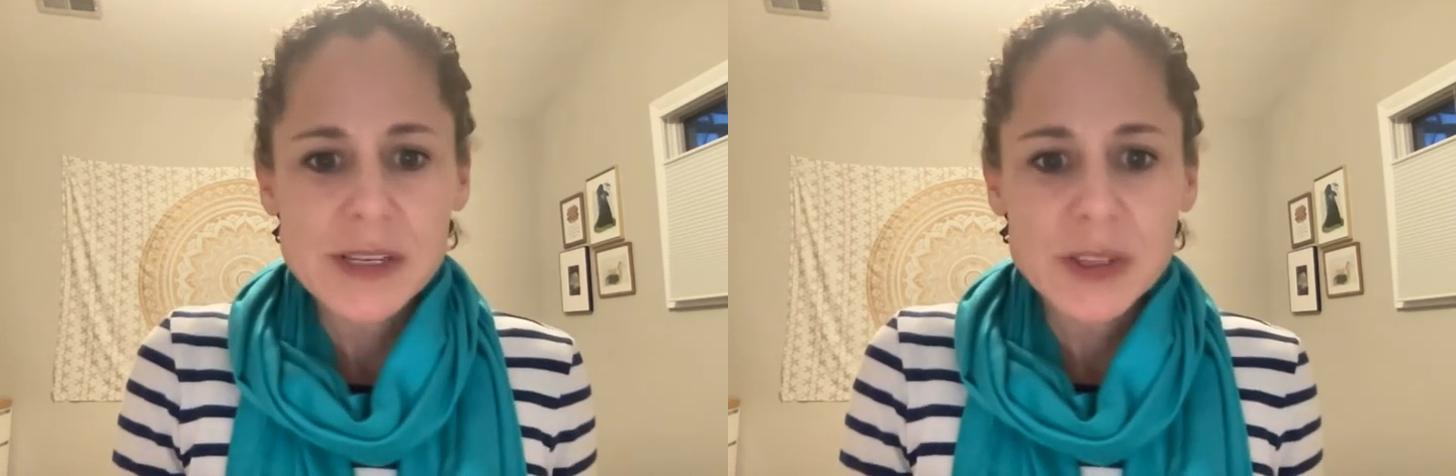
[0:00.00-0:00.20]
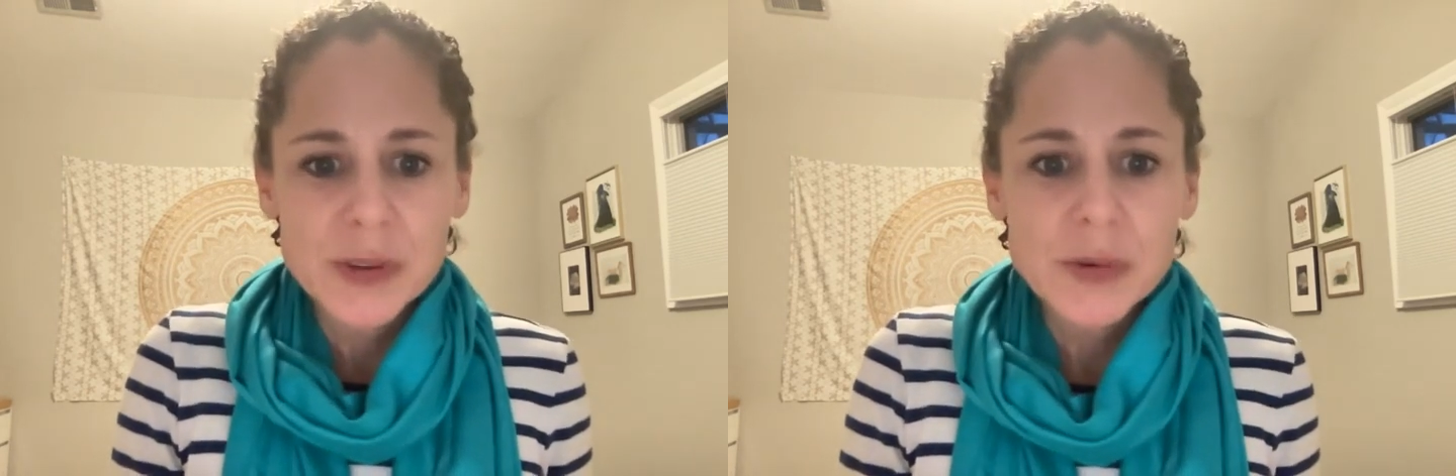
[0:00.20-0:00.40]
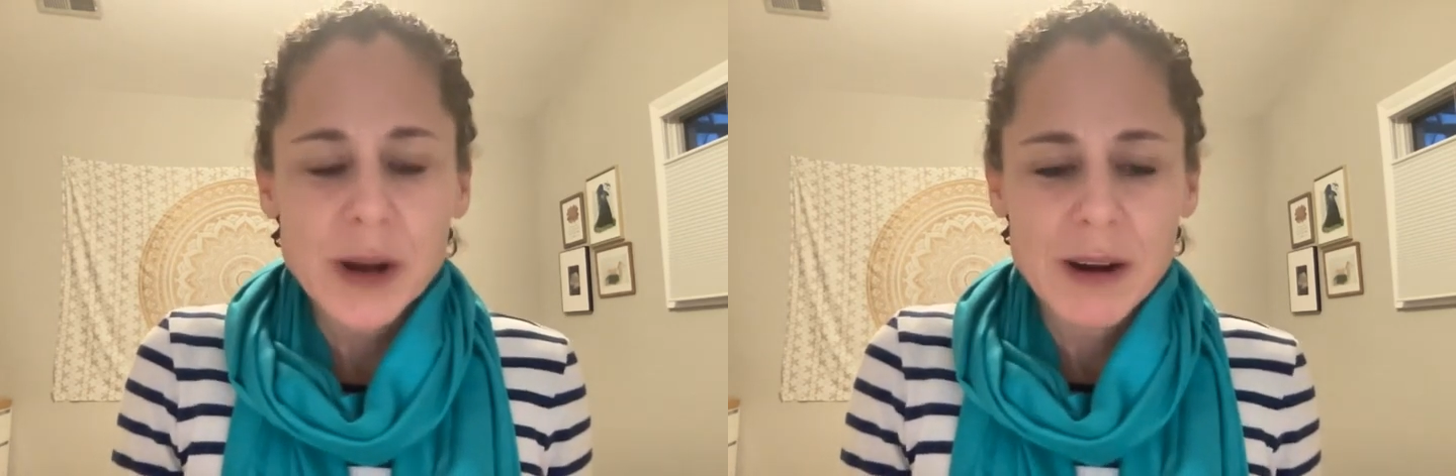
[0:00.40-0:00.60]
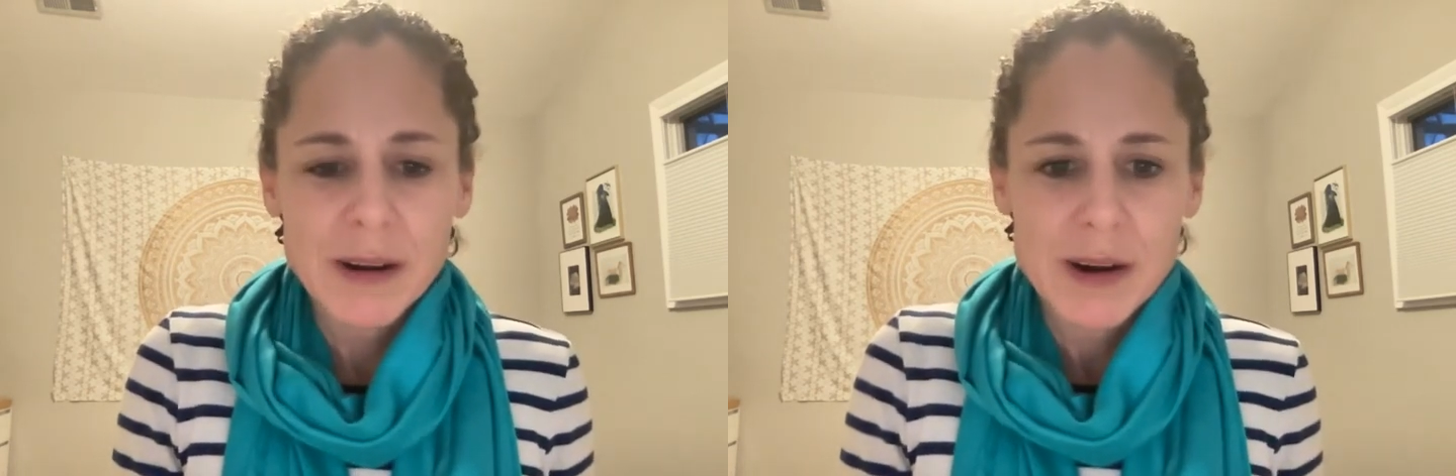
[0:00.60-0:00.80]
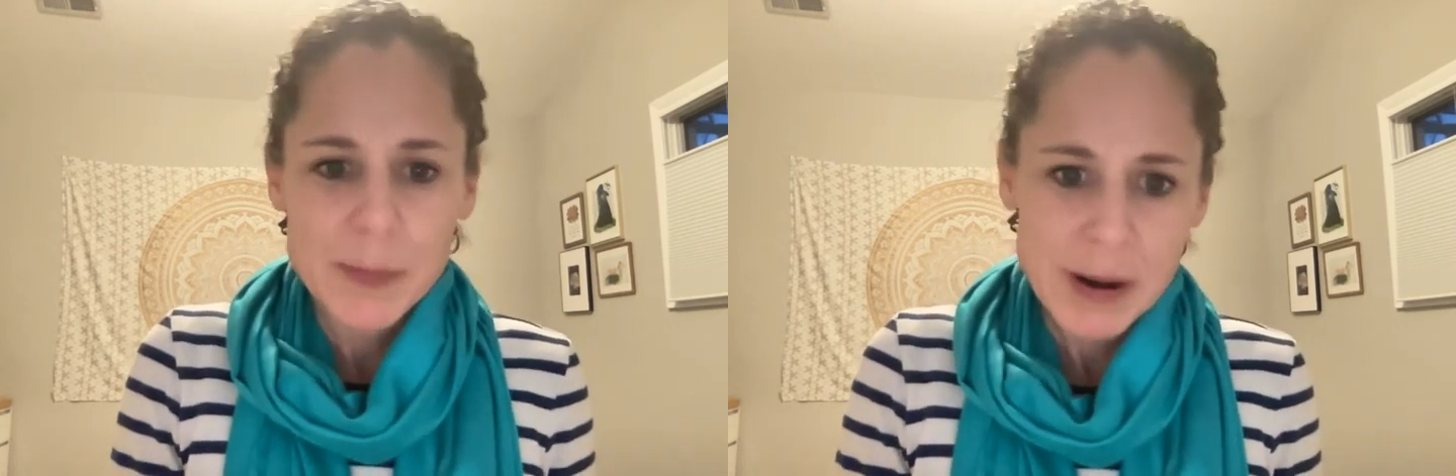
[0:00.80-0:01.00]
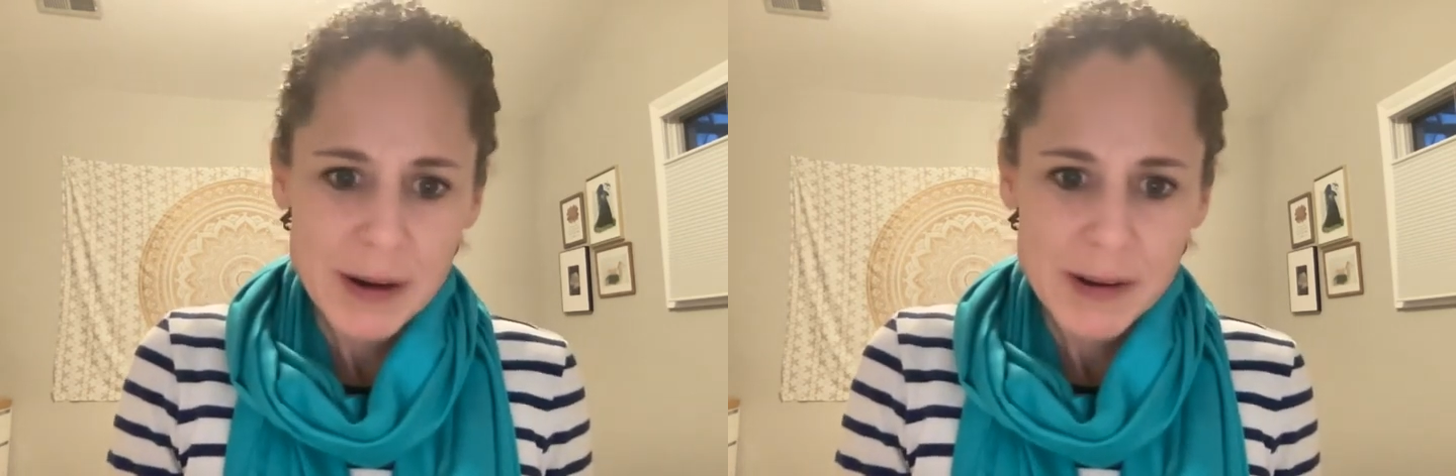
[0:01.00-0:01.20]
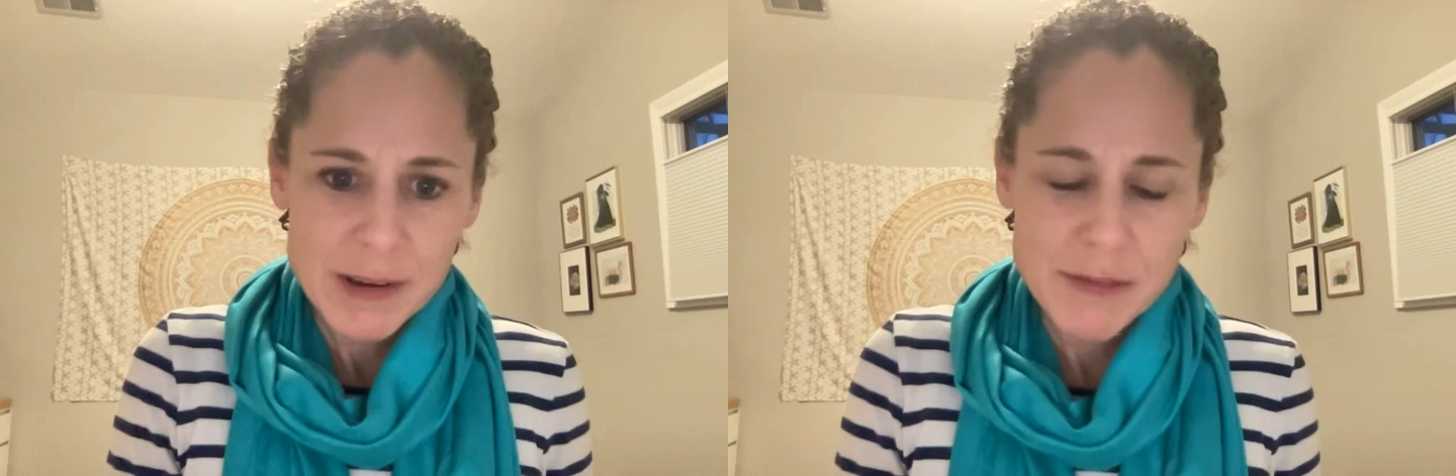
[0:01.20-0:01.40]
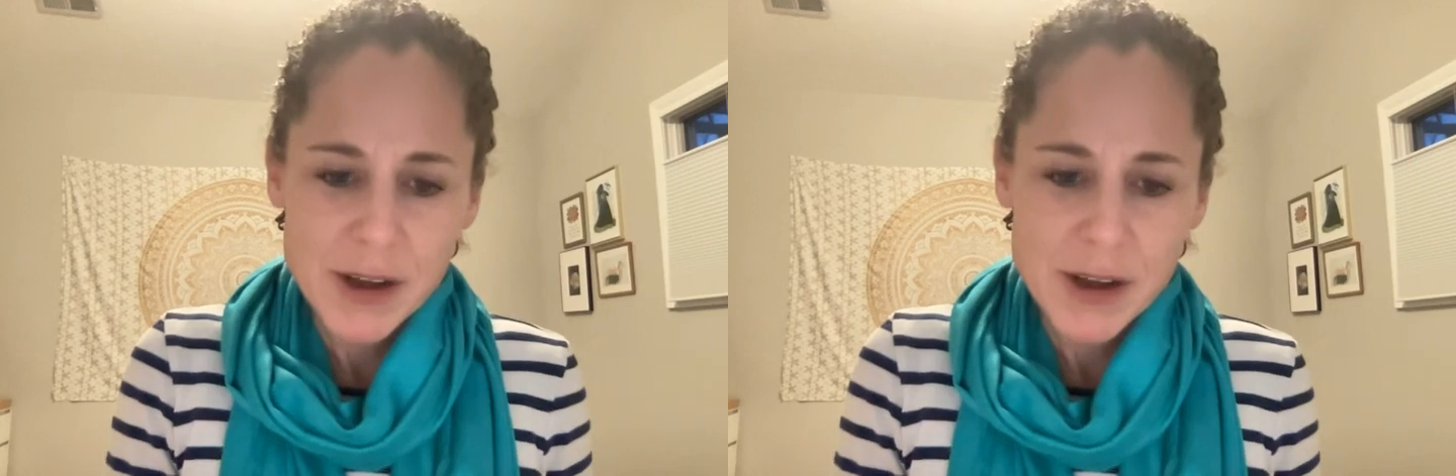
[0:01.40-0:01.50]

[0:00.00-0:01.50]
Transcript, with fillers: and you are a part of